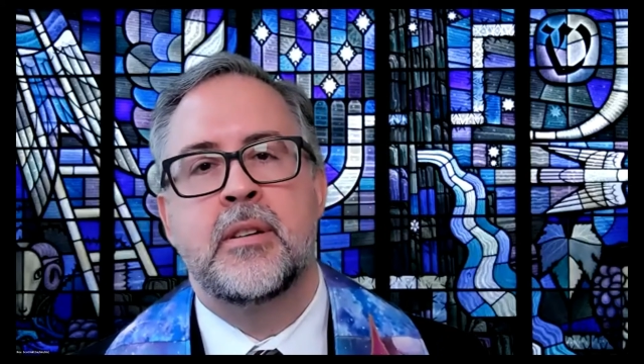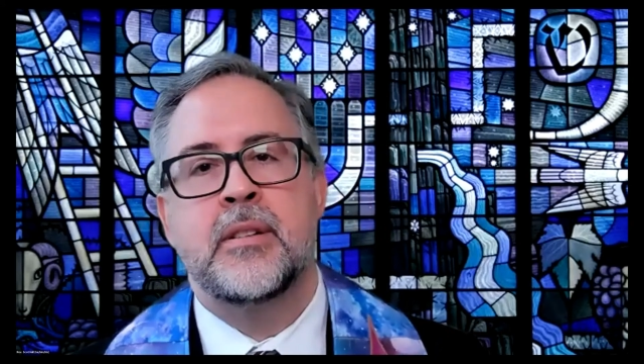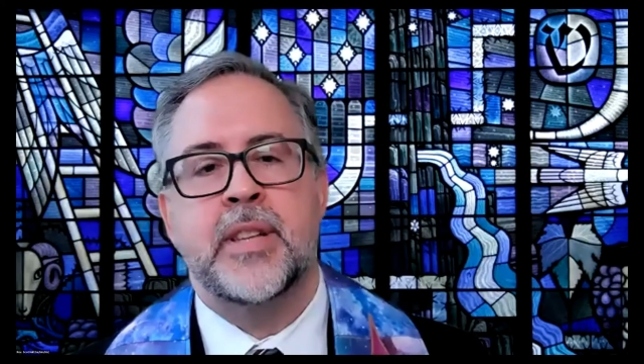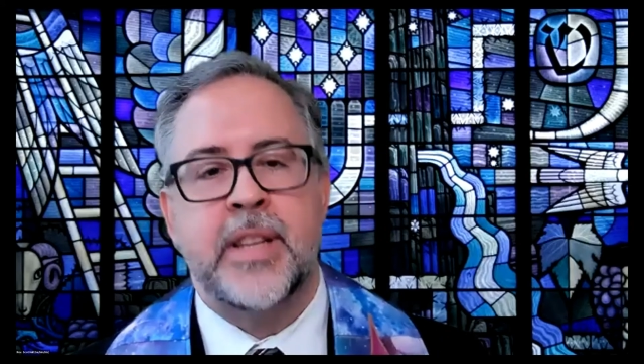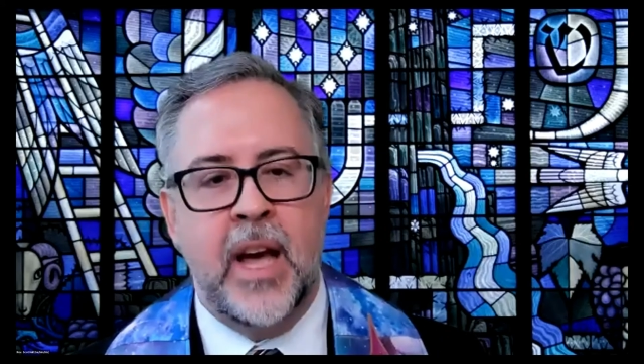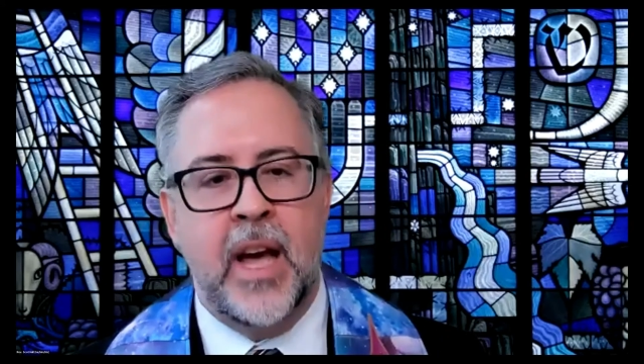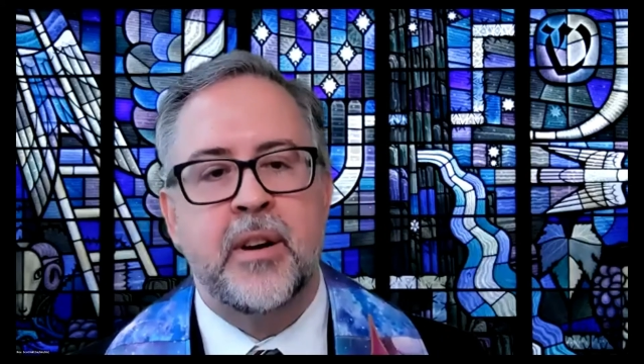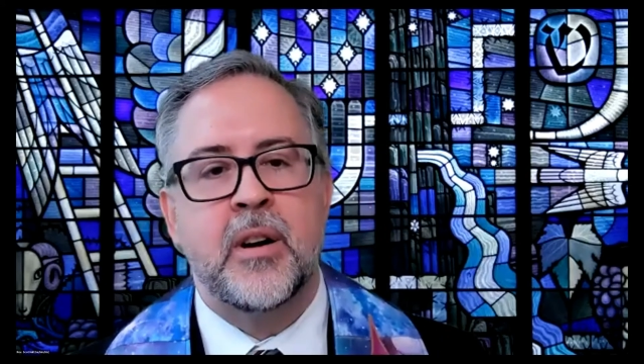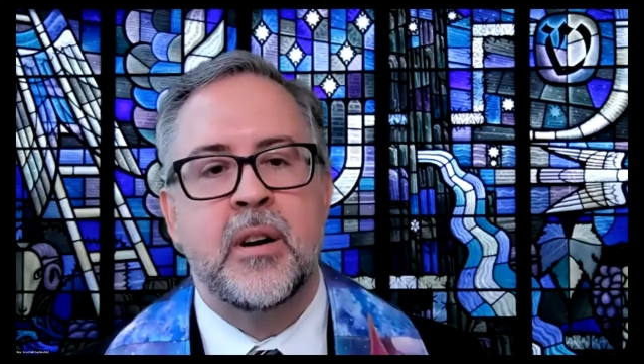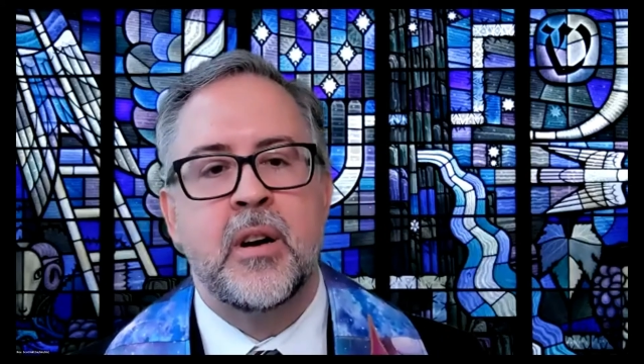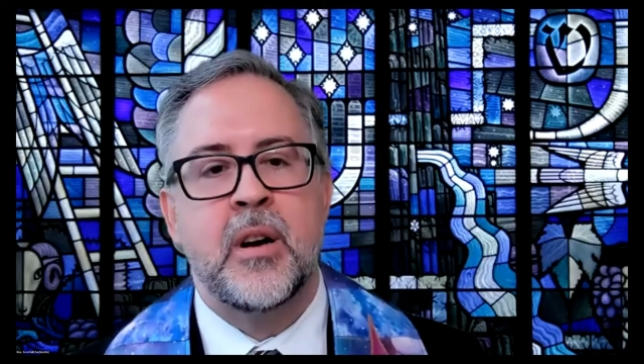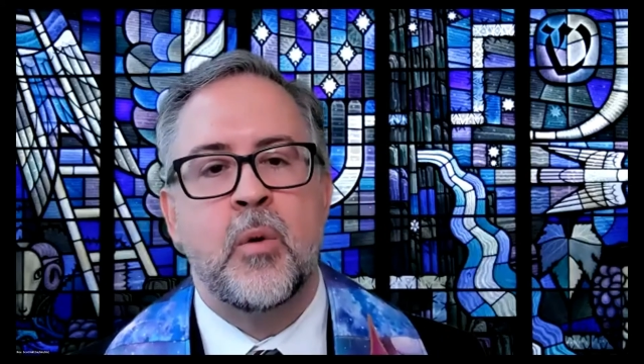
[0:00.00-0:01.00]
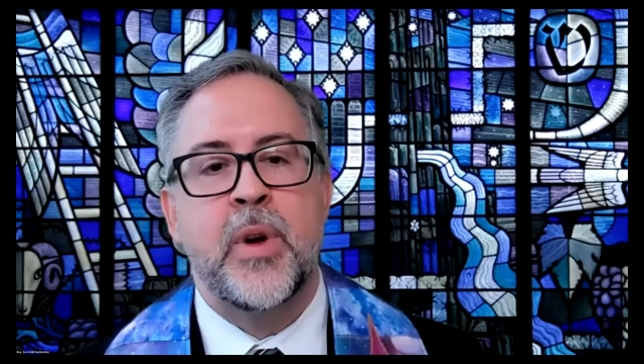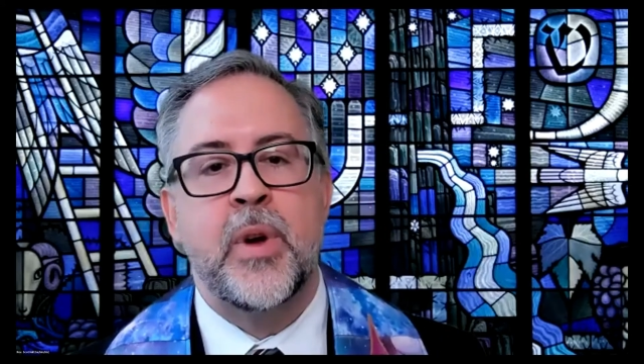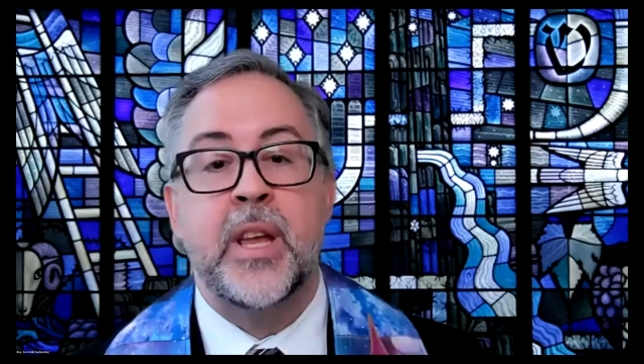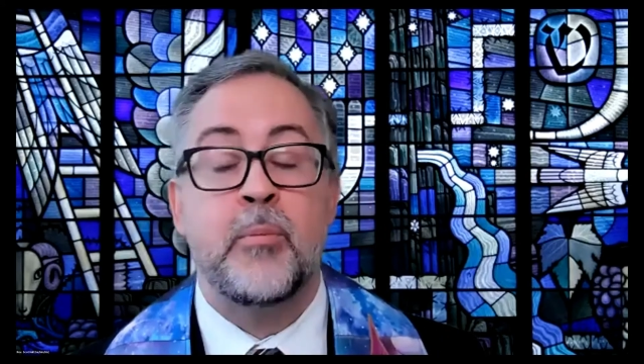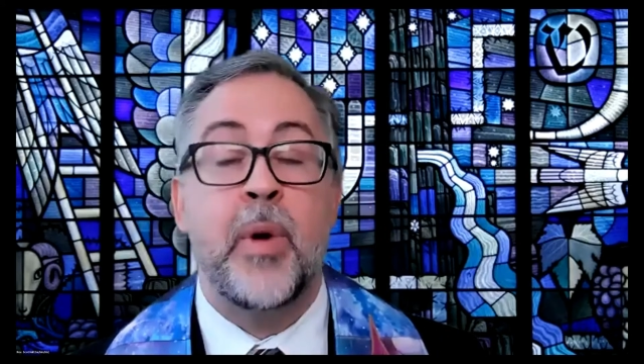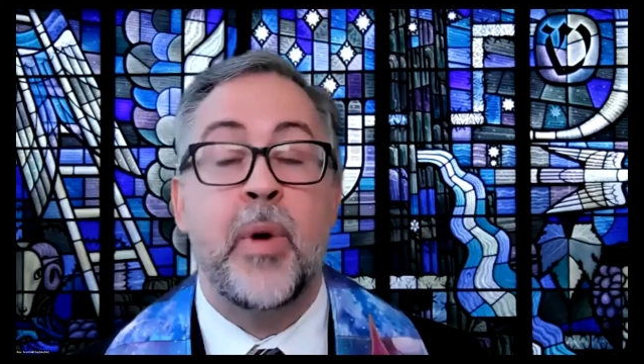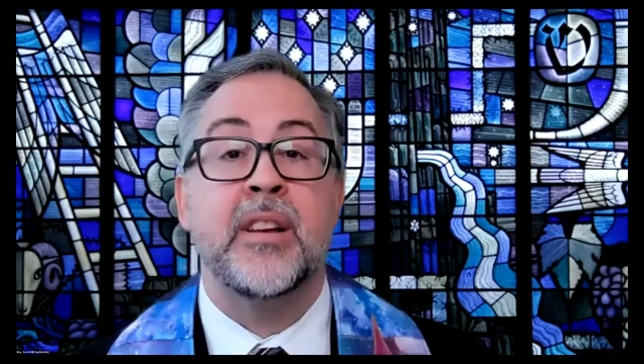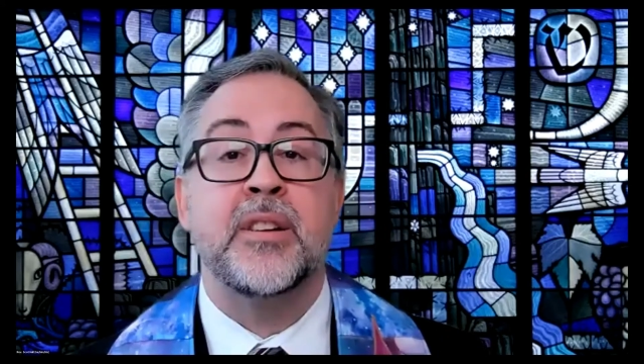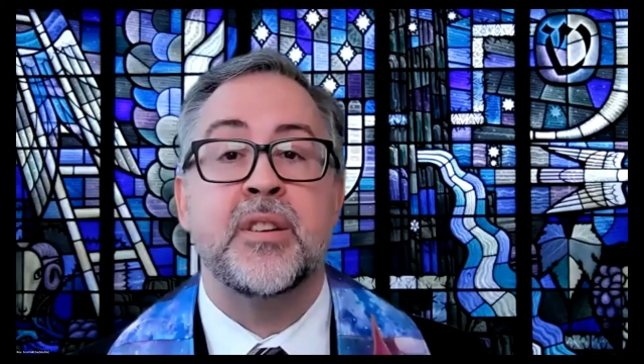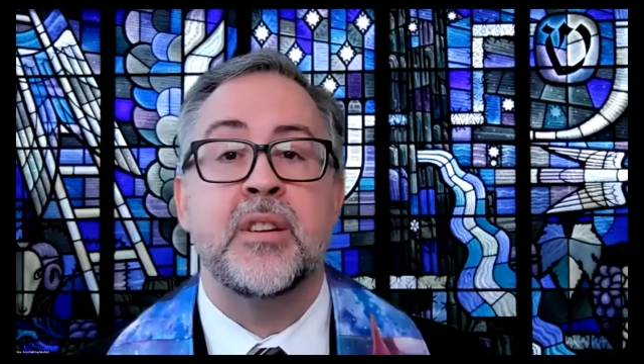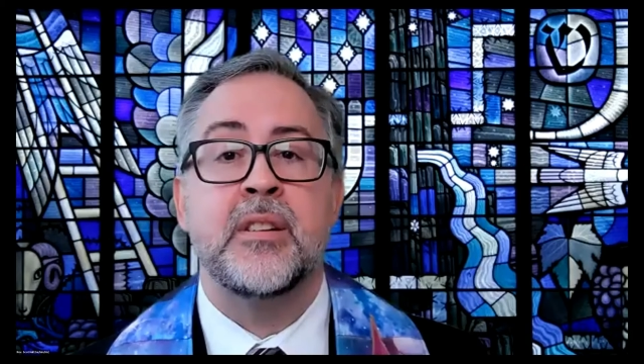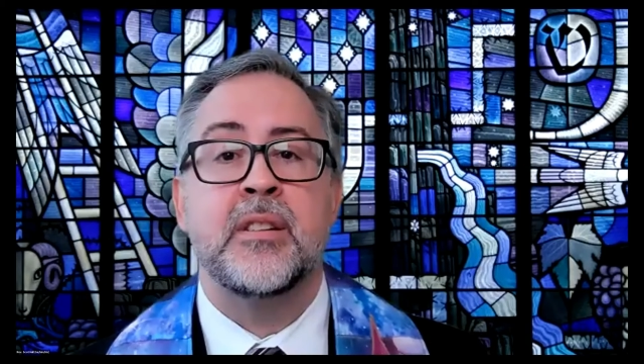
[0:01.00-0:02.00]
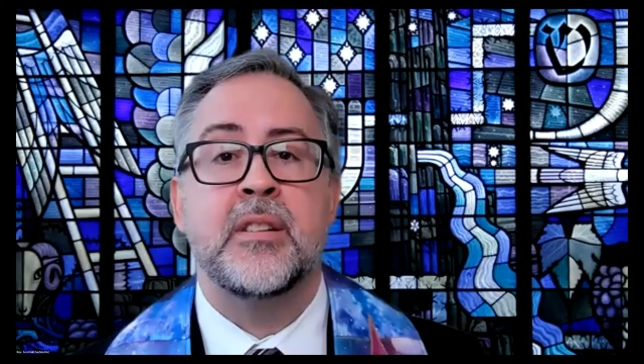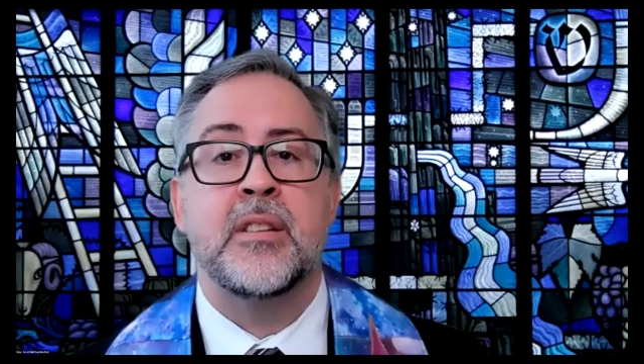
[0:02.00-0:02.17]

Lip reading: together we can banish